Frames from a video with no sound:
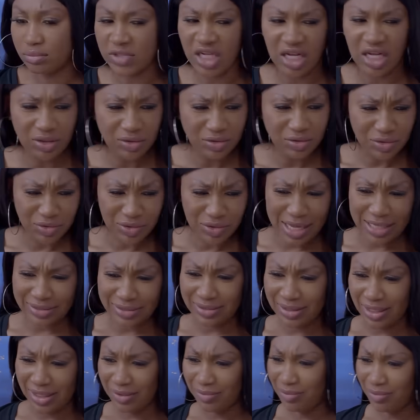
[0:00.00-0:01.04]
I don't know,
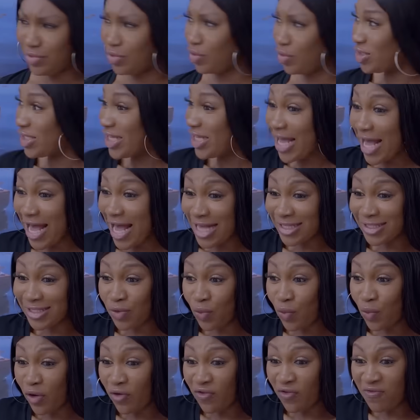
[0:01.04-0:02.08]
ask him, because he has a
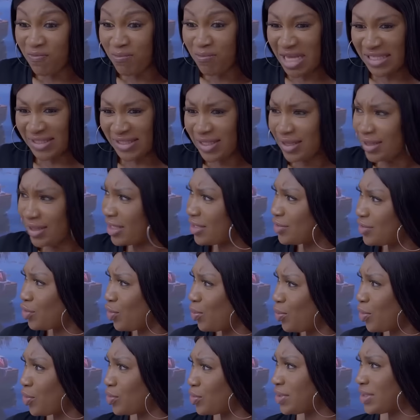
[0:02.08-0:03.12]
way of messing things
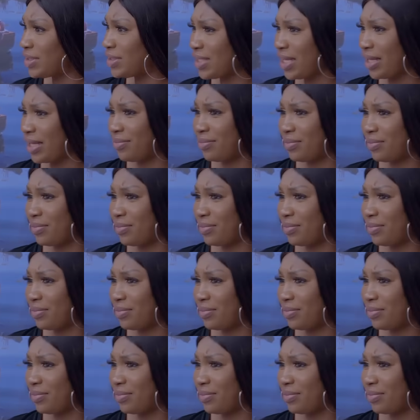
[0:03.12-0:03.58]
up all the time.